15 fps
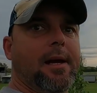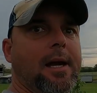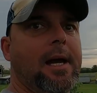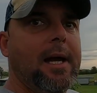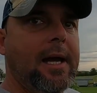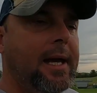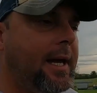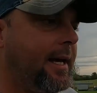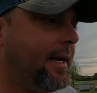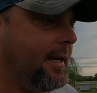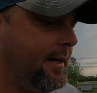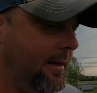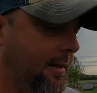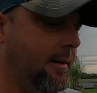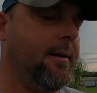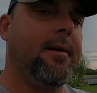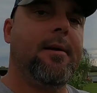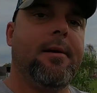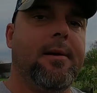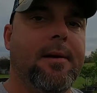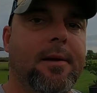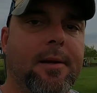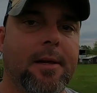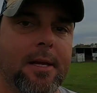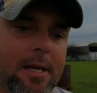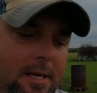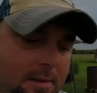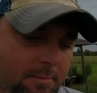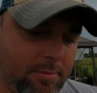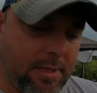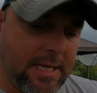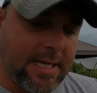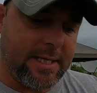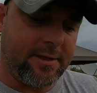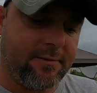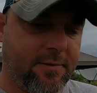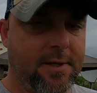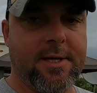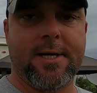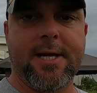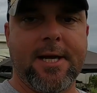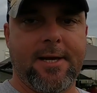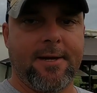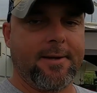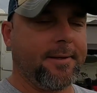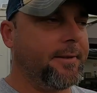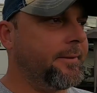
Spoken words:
I had plans for the day.